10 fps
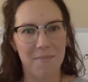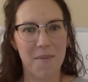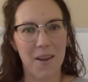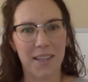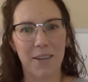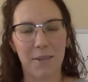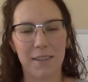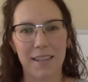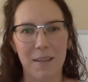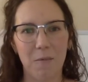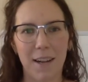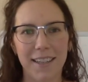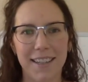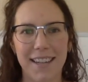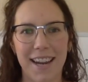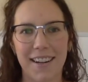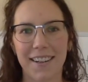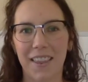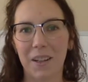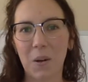molecules in one container
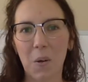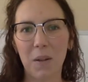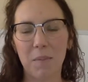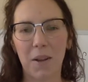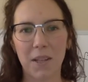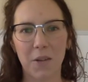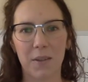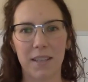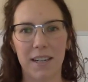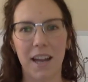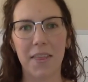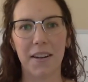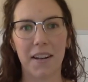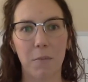and the cold molecules in another,